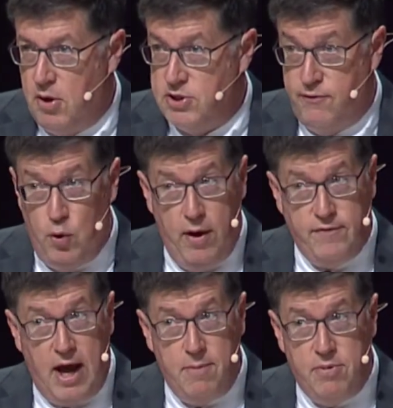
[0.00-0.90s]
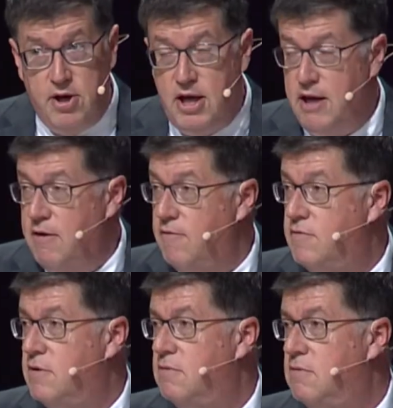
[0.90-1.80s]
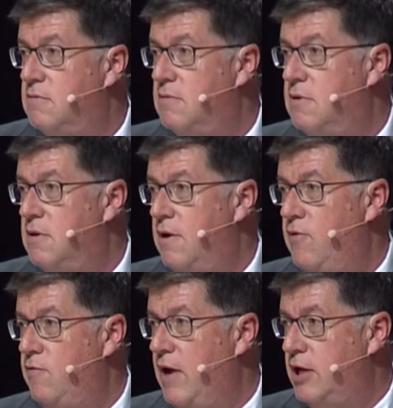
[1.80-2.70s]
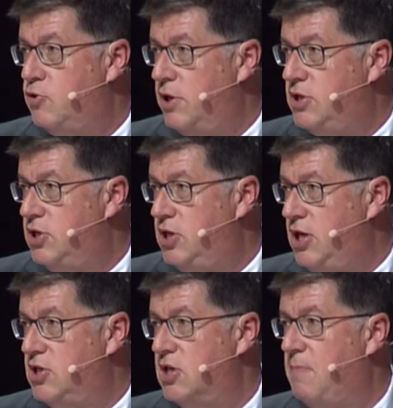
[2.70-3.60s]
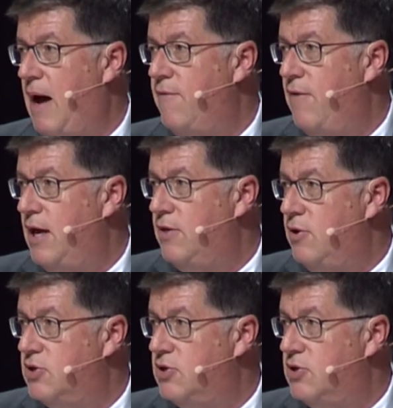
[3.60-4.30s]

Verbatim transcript: Because if you have not believed, you've not trusted Jesus by faith,